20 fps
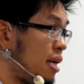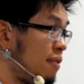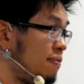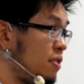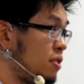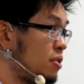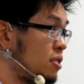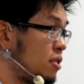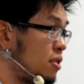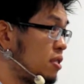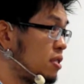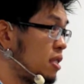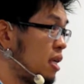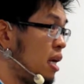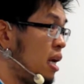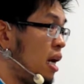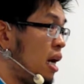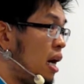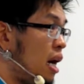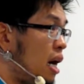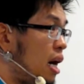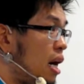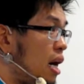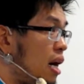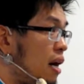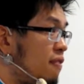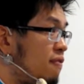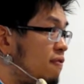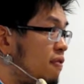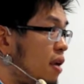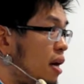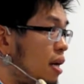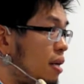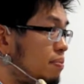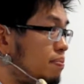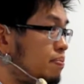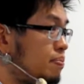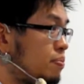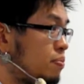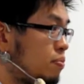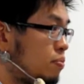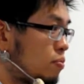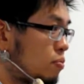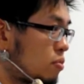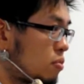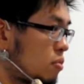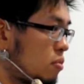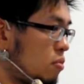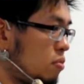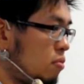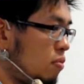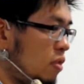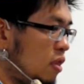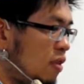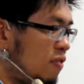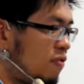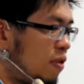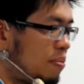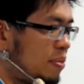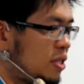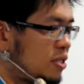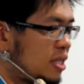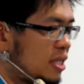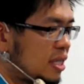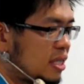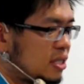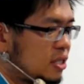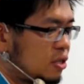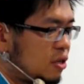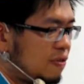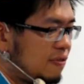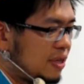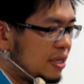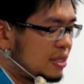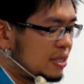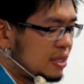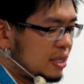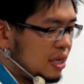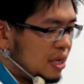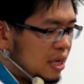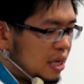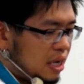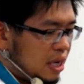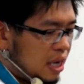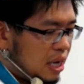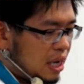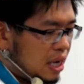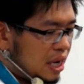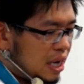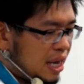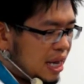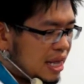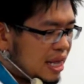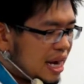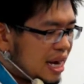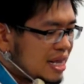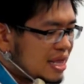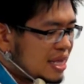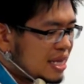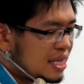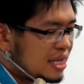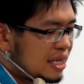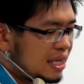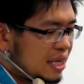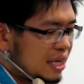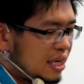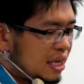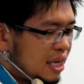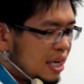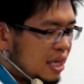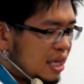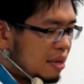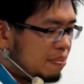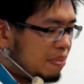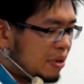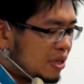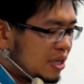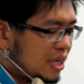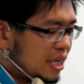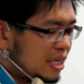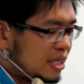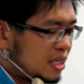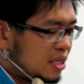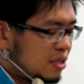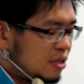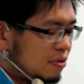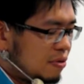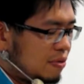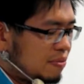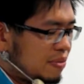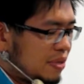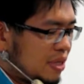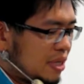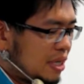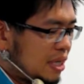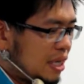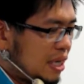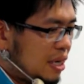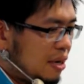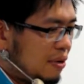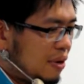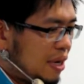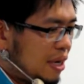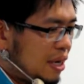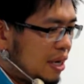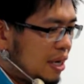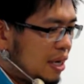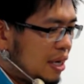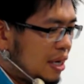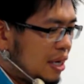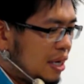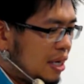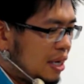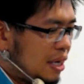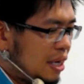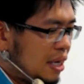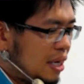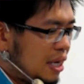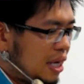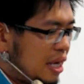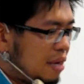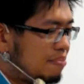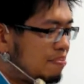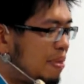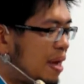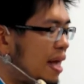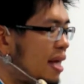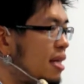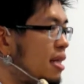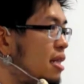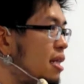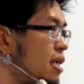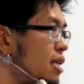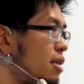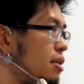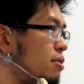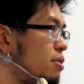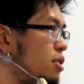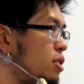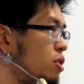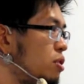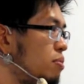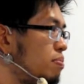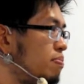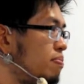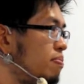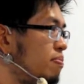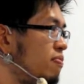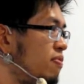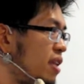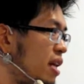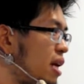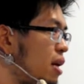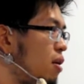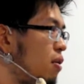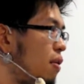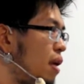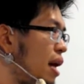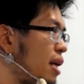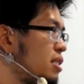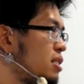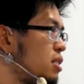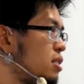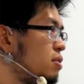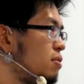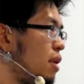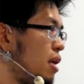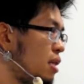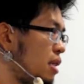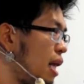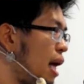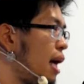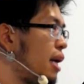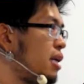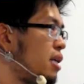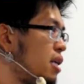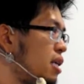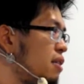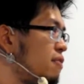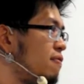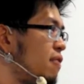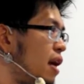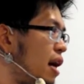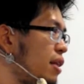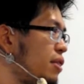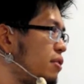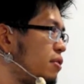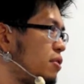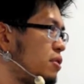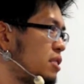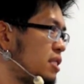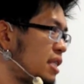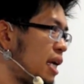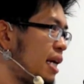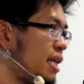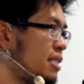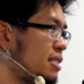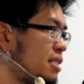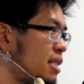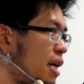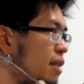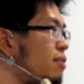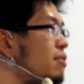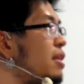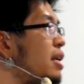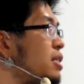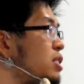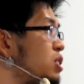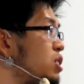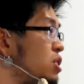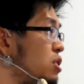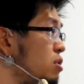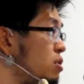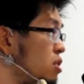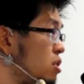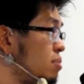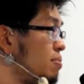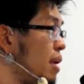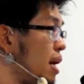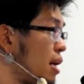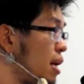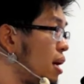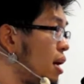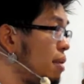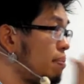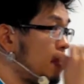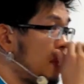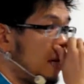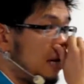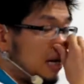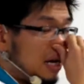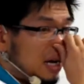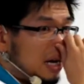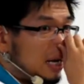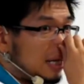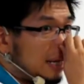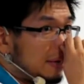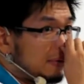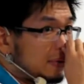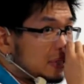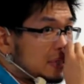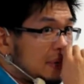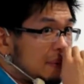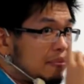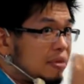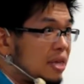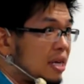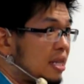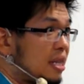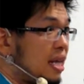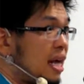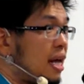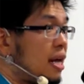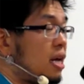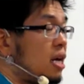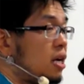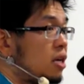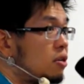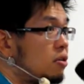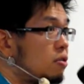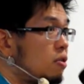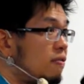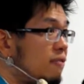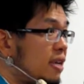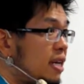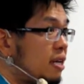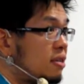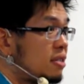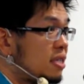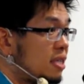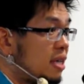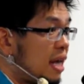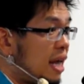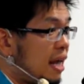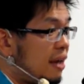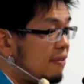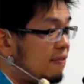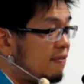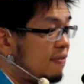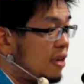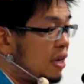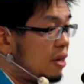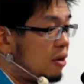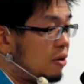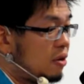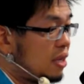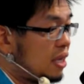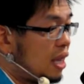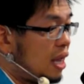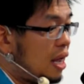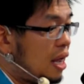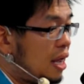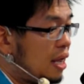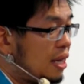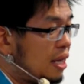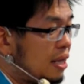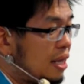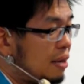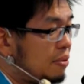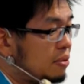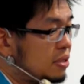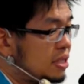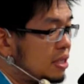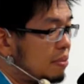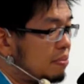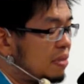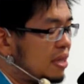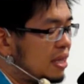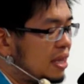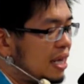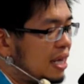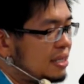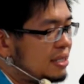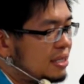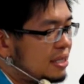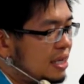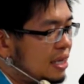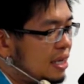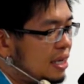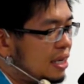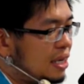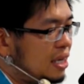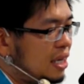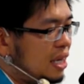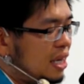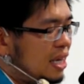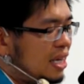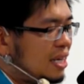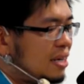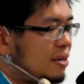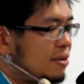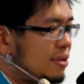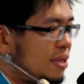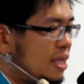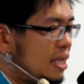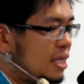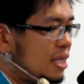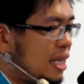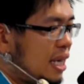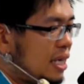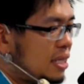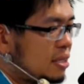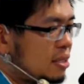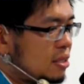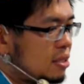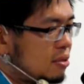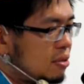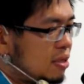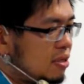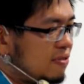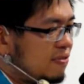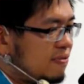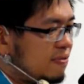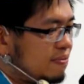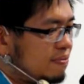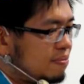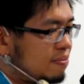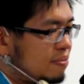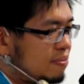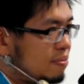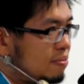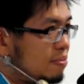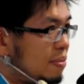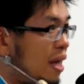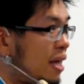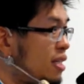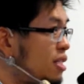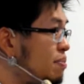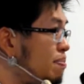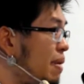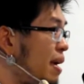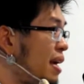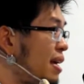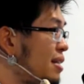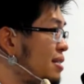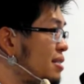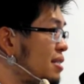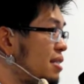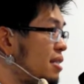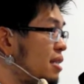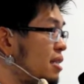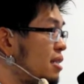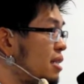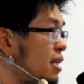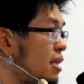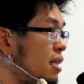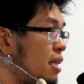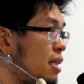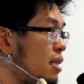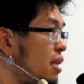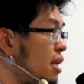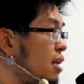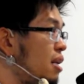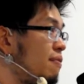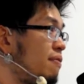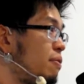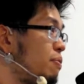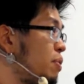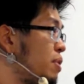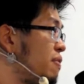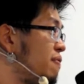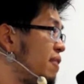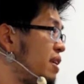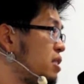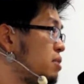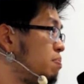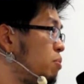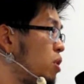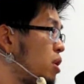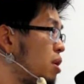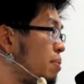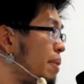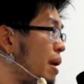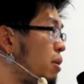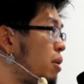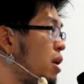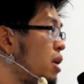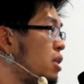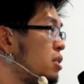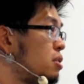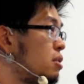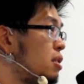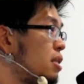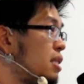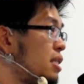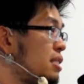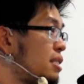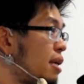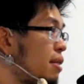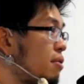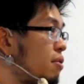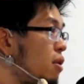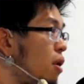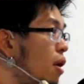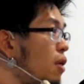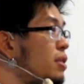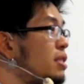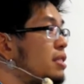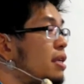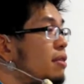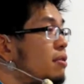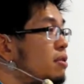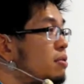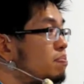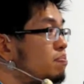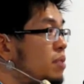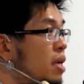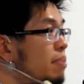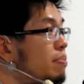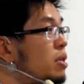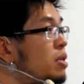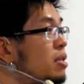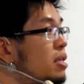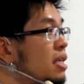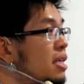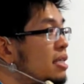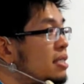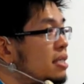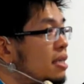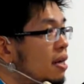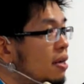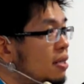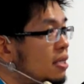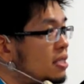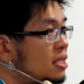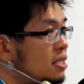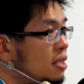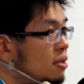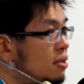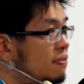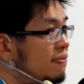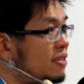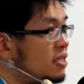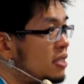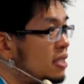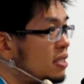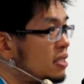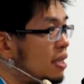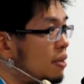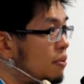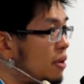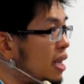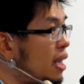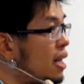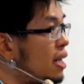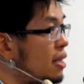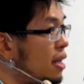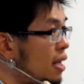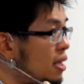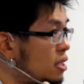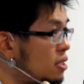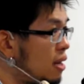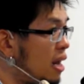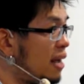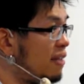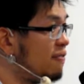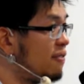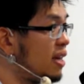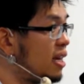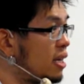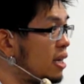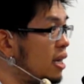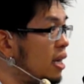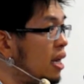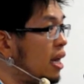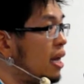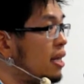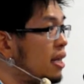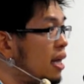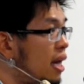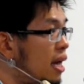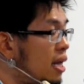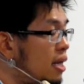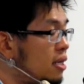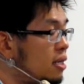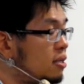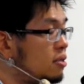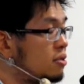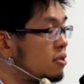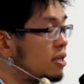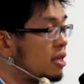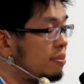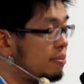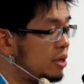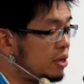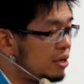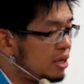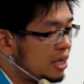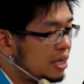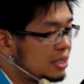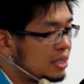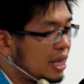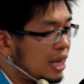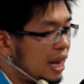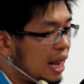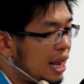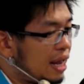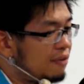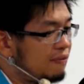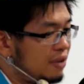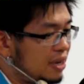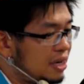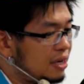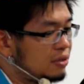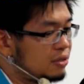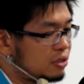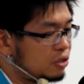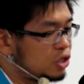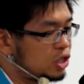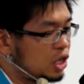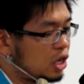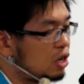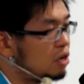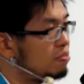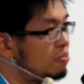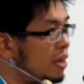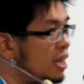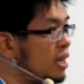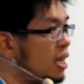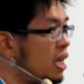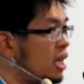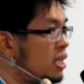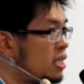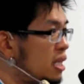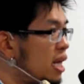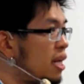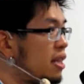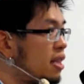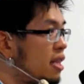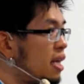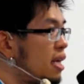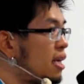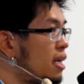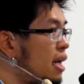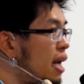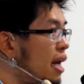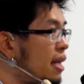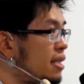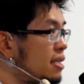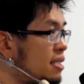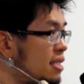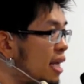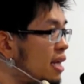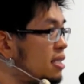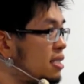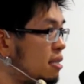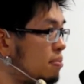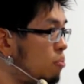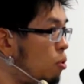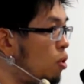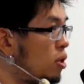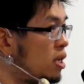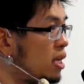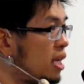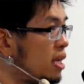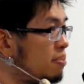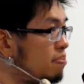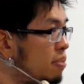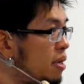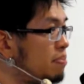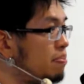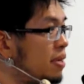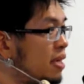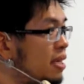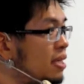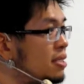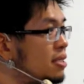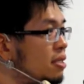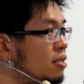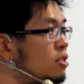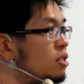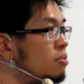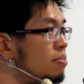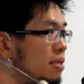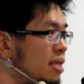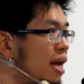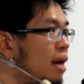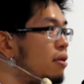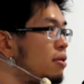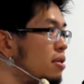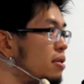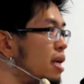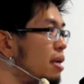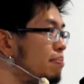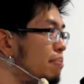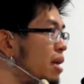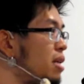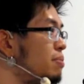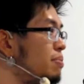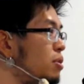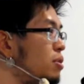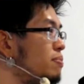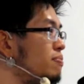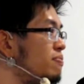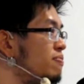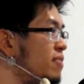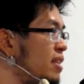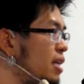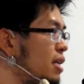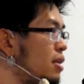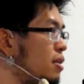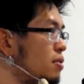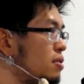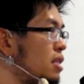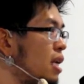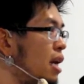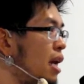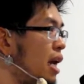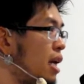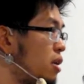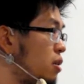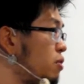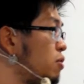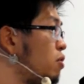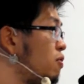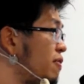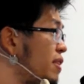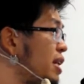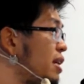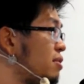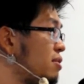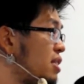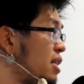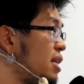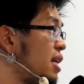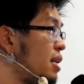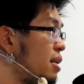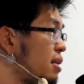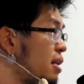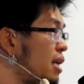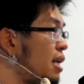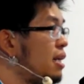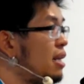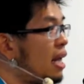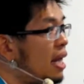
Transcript: of users uh, from from using the service. Uh, and then I think the, the ability to you know uh, embed the YouTube video onto a lot of other sites other than just YouTube dot com, uh, that was something that Google Video didn't have early on, and that was something that uh, you know the days of sort of MySpace and, and, and even with Facebook about sort of these other, all these other communities and all these services that were getting a lot of traffic and they had user communities that had videos to share, but nothing on the site supported it. But because YouTube allowed embeddable videos and Google Video didn't, it